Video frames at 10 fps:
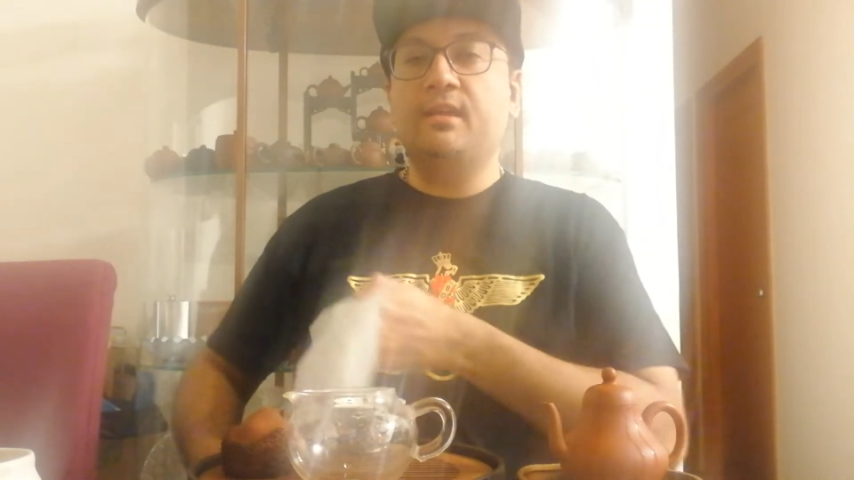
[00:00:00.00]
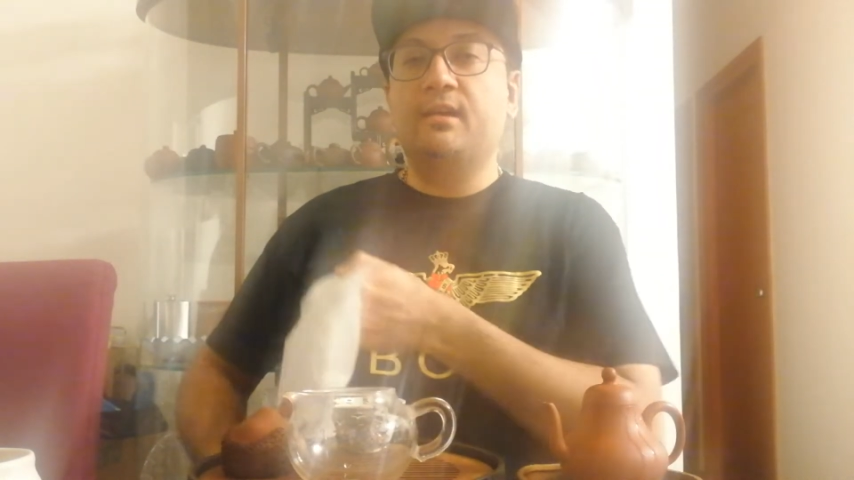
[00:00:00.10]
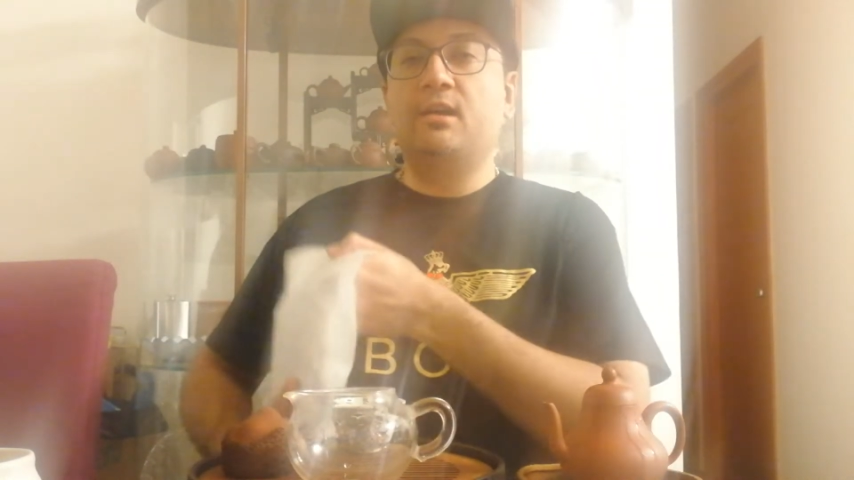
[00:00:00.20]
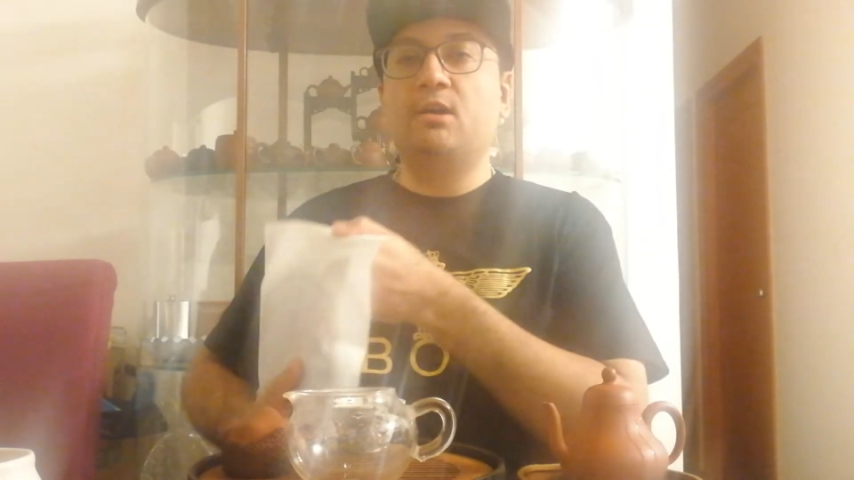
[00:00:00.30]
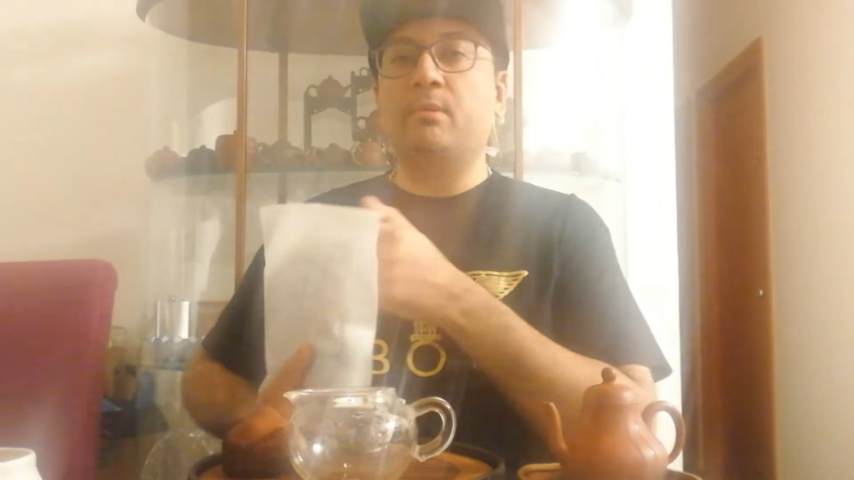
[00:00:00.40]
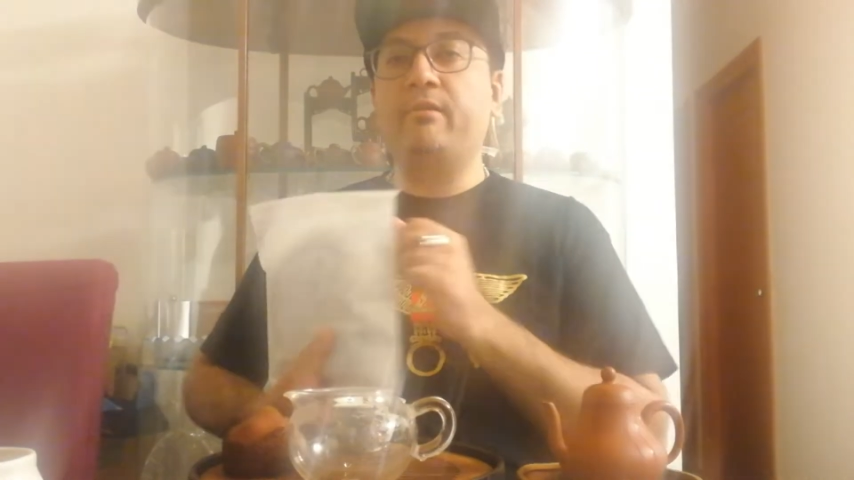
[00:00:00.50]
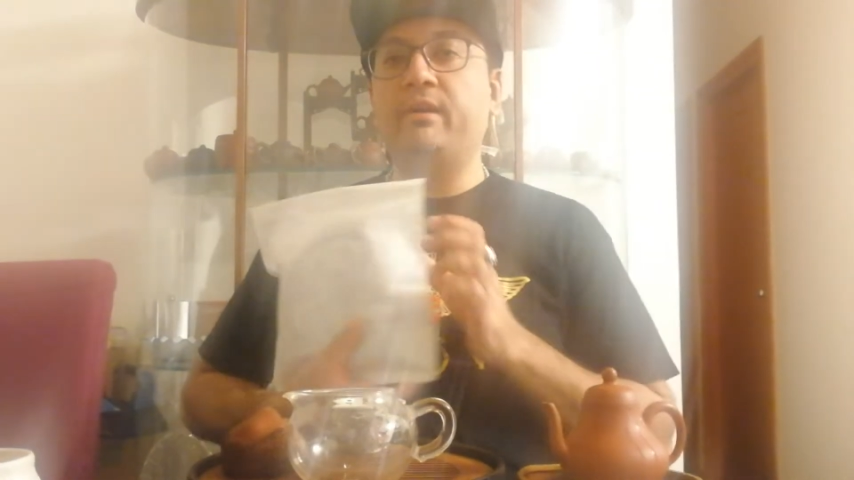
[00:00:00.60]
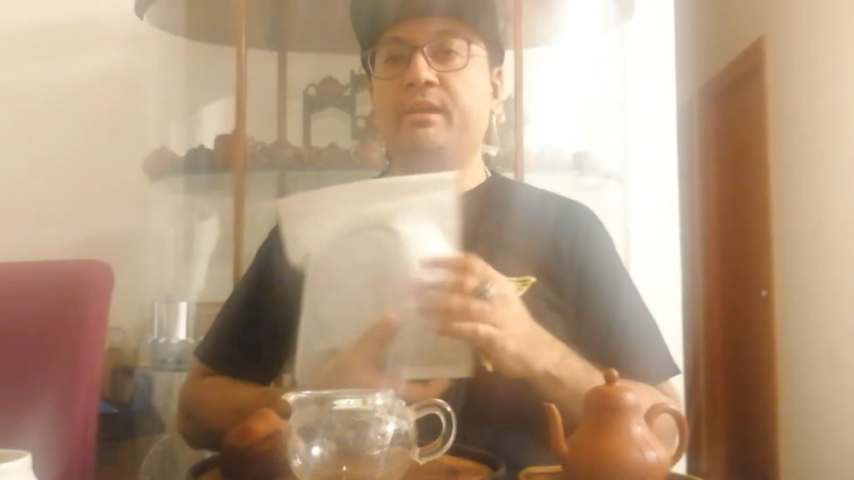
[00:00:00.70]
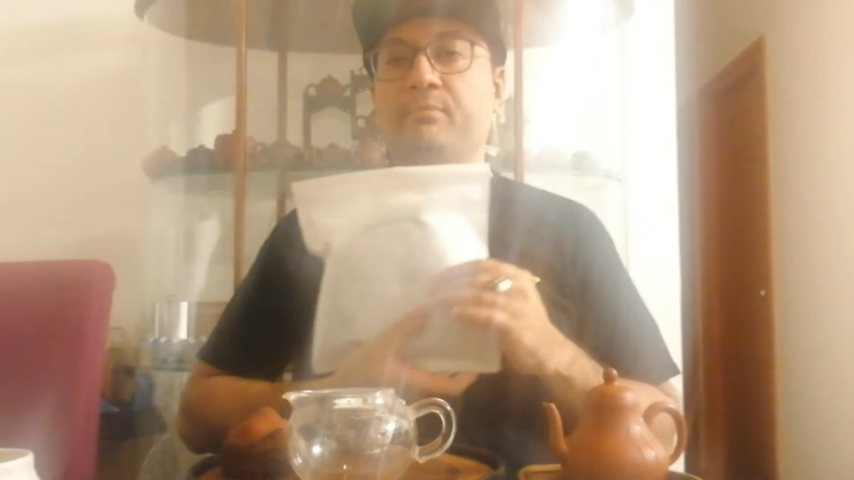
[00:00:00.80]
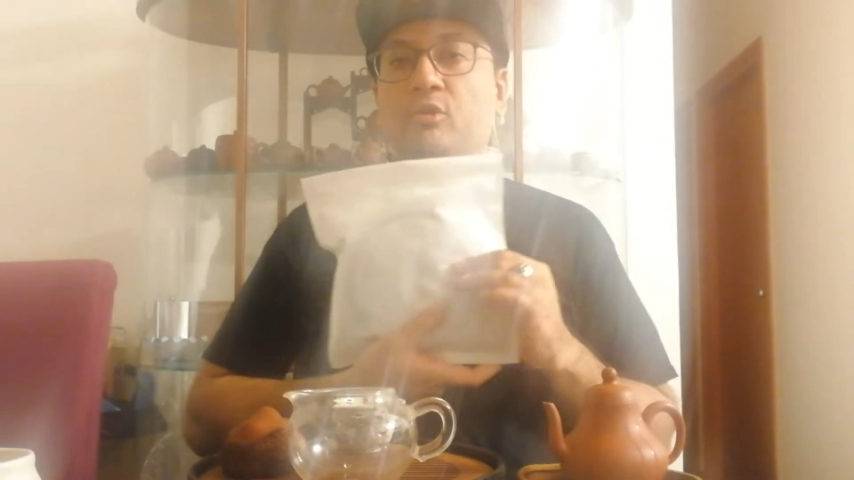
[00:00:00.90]
I
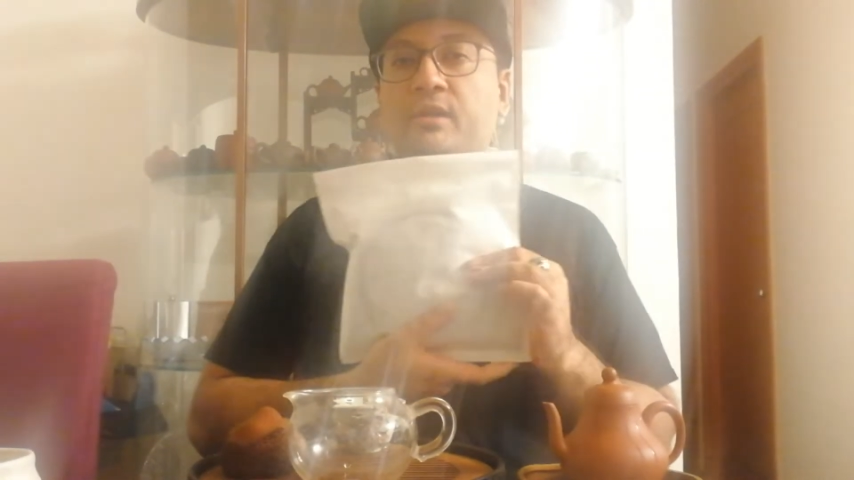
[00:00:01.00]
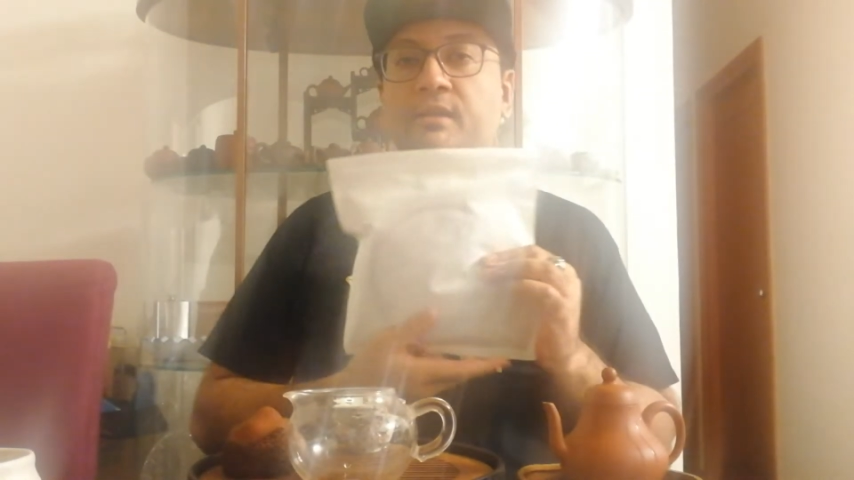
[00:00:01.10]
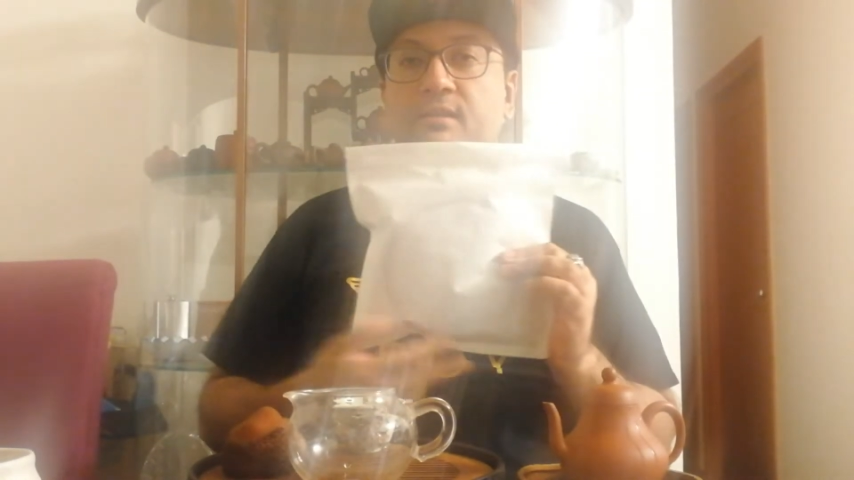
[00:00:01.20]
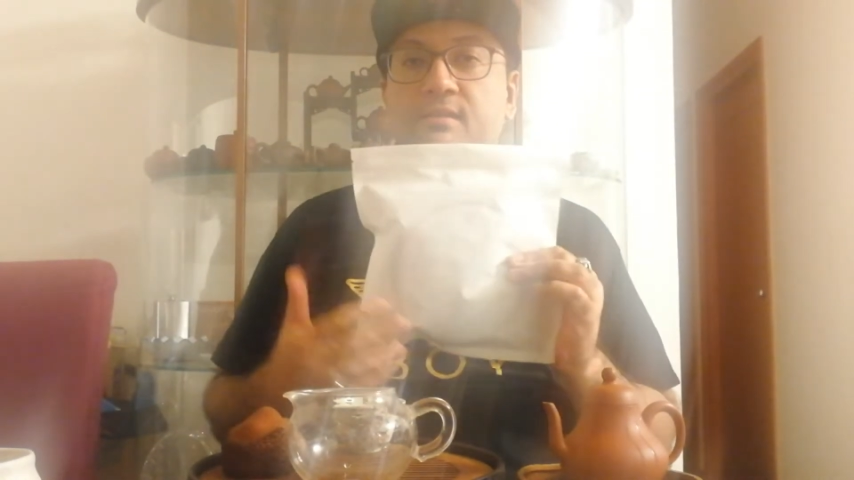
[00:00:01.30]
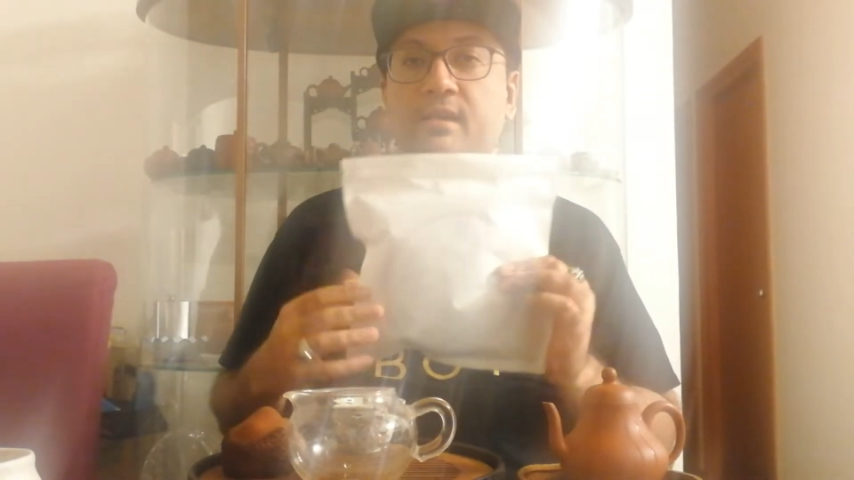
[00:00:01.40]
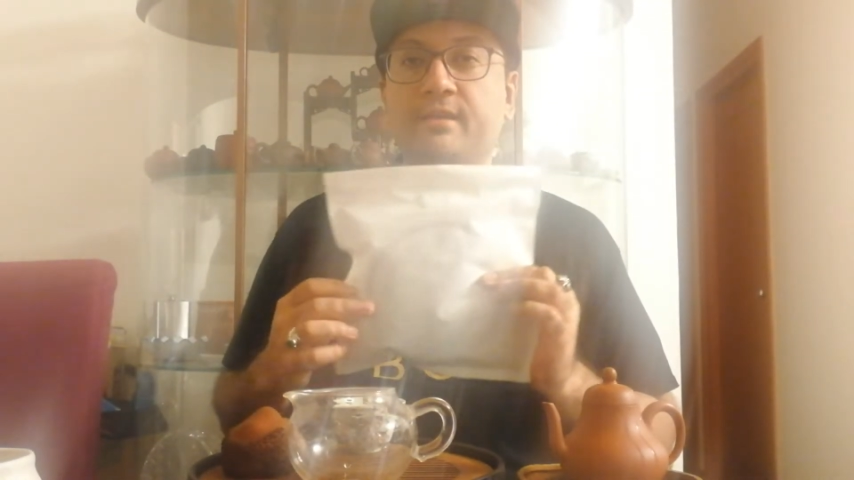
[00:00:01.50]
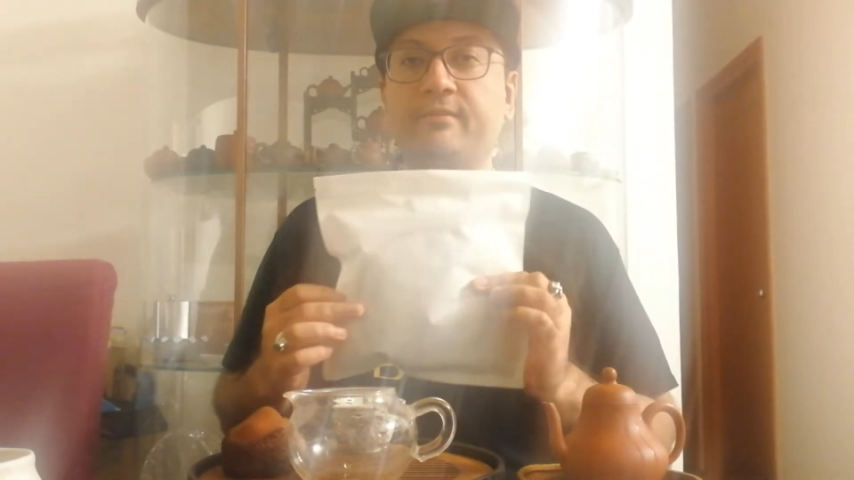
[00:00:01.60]
already broke into this cake.